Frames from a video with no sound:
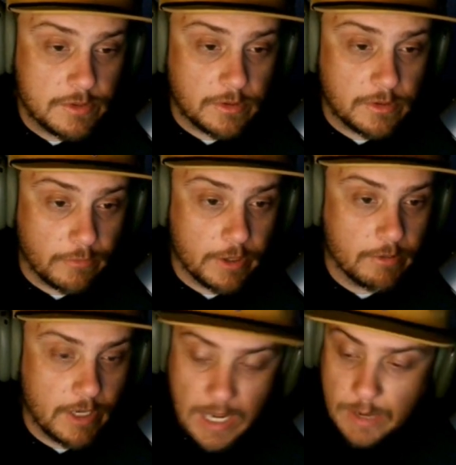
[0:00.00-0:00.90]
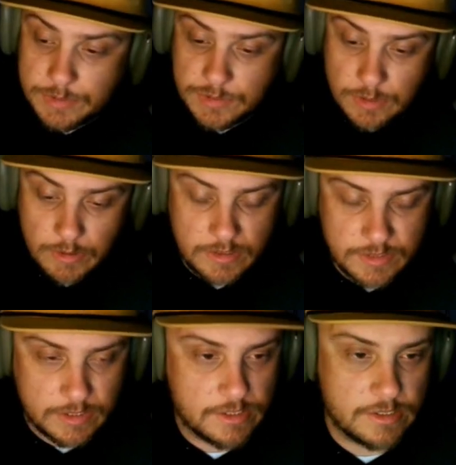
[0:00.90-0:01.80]
doing the free rig, I was throwing it. I was
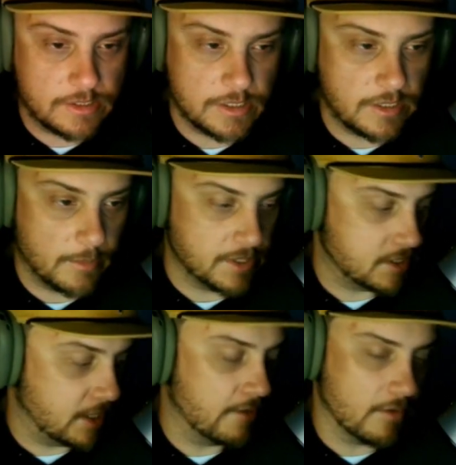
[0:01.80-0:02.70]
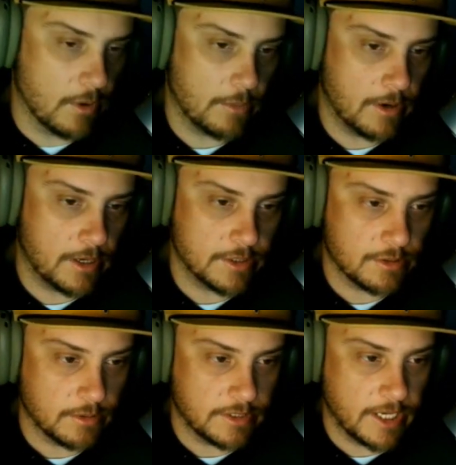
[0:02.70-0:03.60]
like, this is the dumbest thing ever. Why wouldn't I
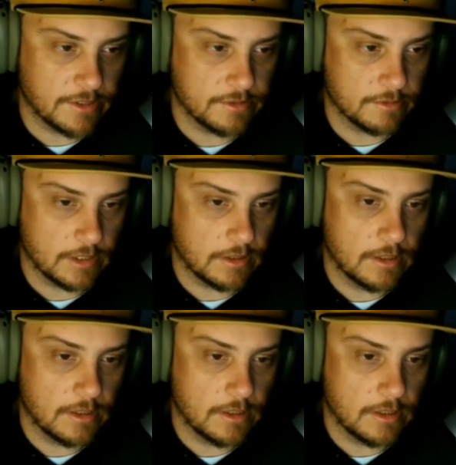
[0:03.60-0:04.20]
just throw a Texas rig?